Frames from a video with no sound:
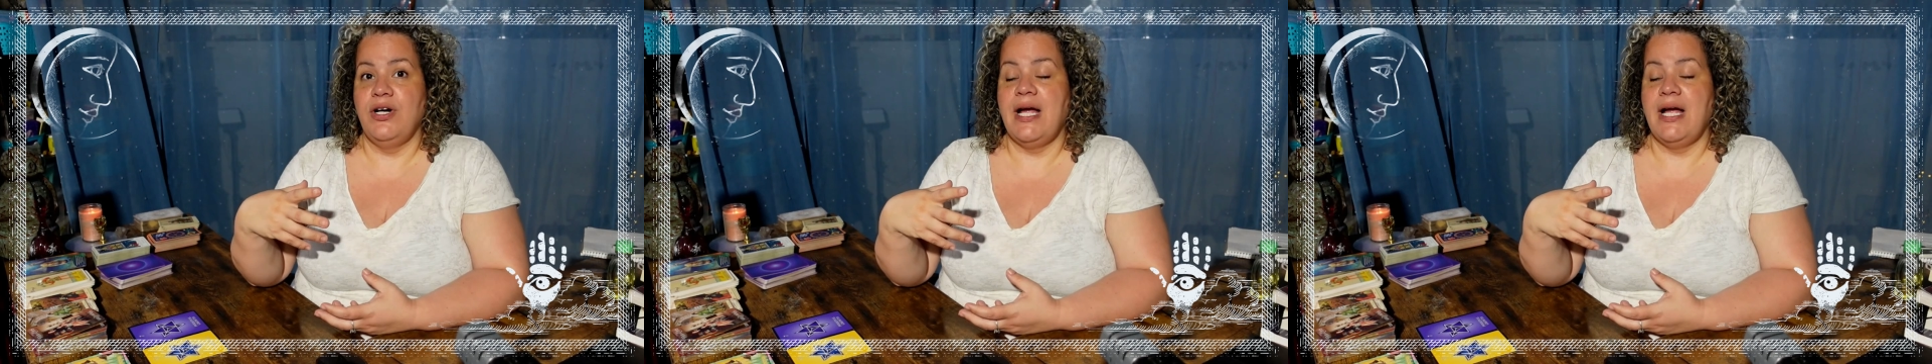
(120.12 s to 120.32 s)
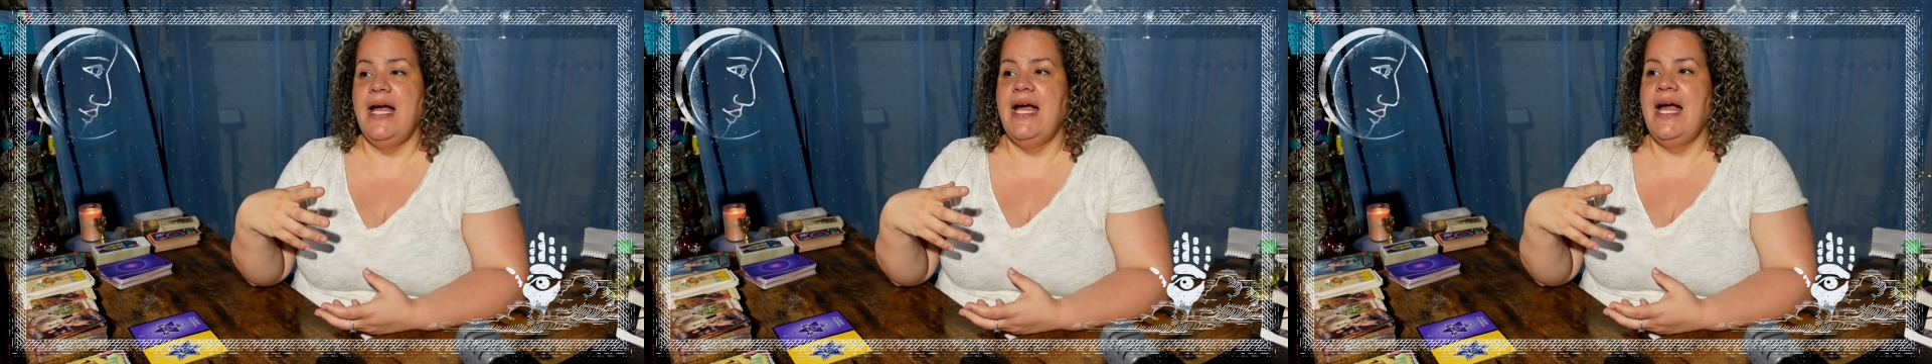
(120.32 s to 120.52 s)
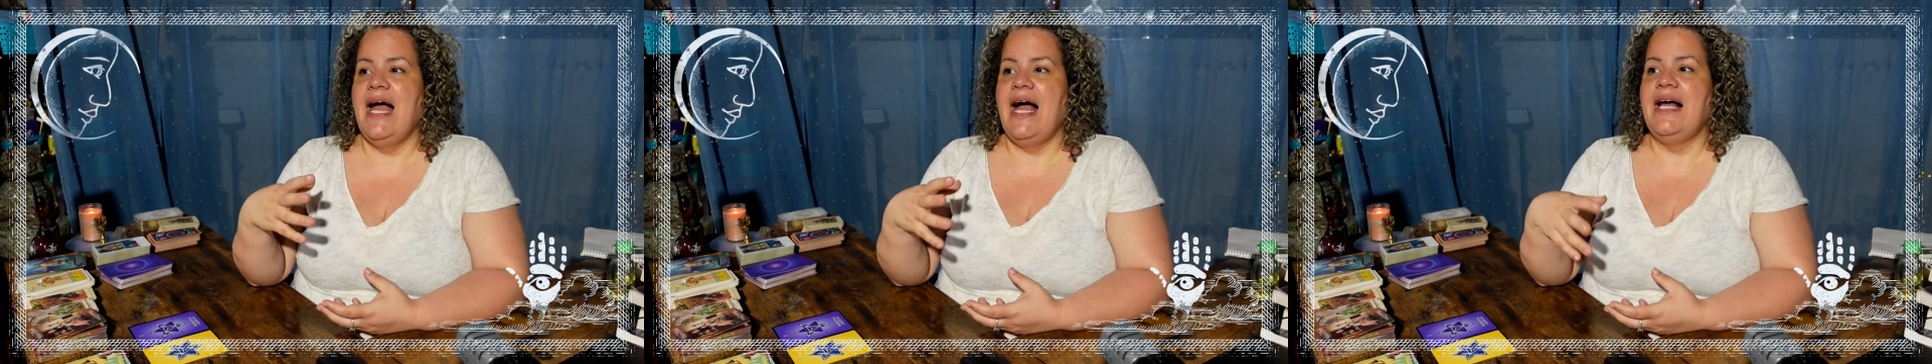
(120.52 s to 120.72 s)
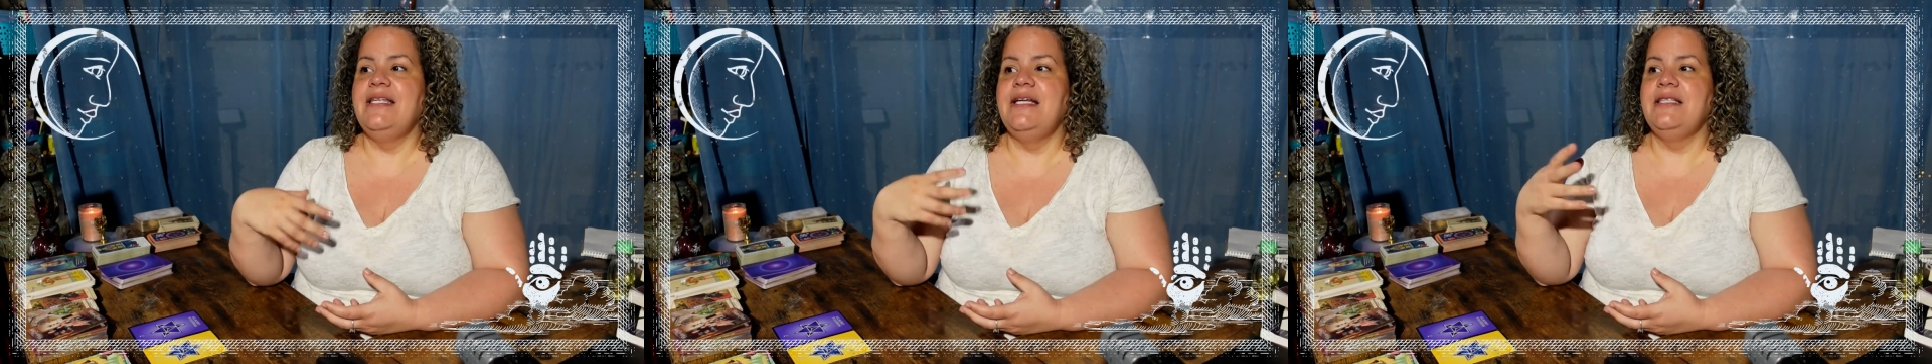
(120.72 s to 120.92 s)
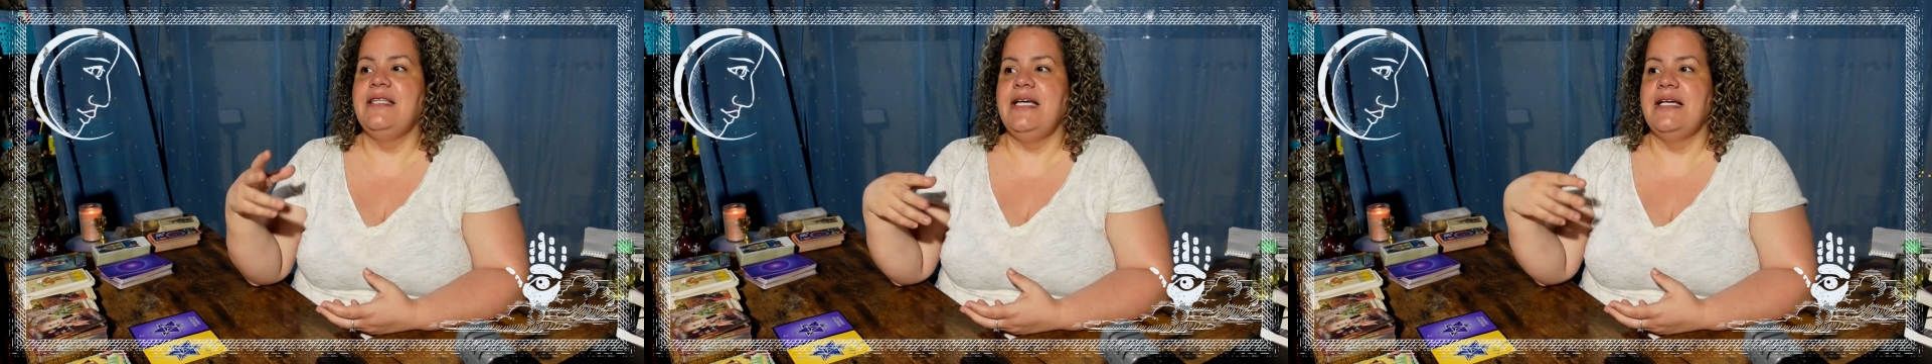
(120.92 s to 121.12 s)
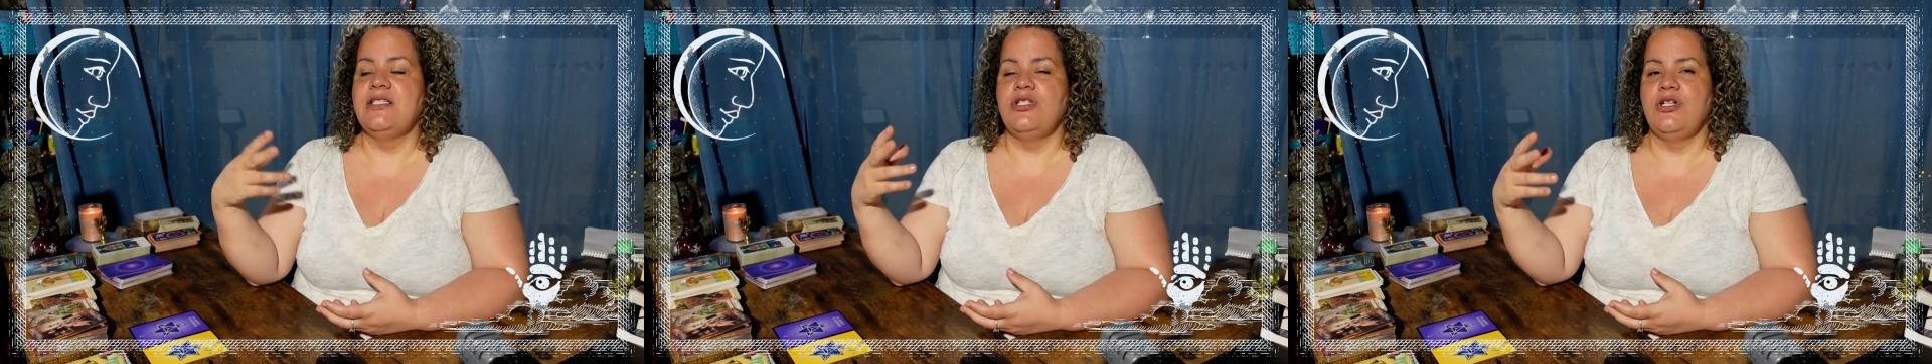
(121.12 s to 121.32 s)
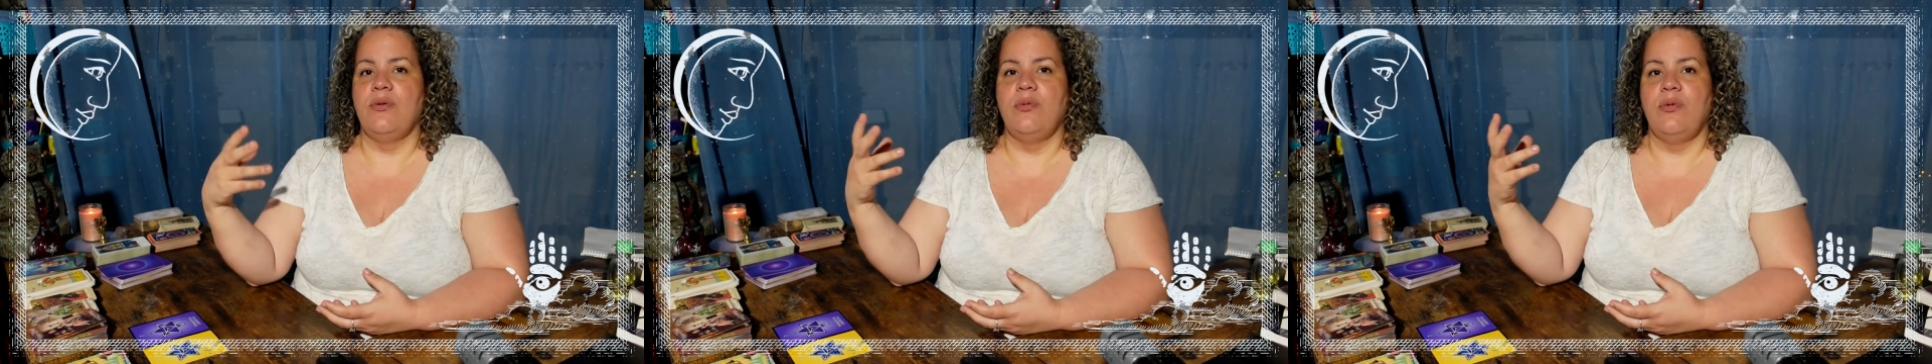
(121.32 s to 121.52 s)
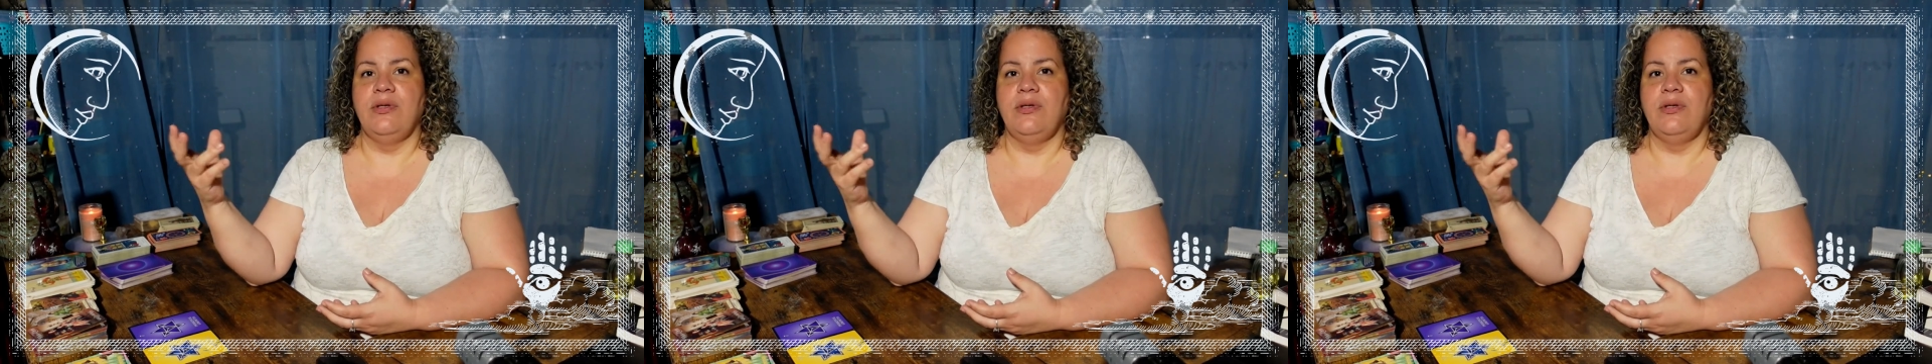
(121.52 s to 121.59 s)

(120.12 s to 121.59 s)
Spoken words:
work. And then things start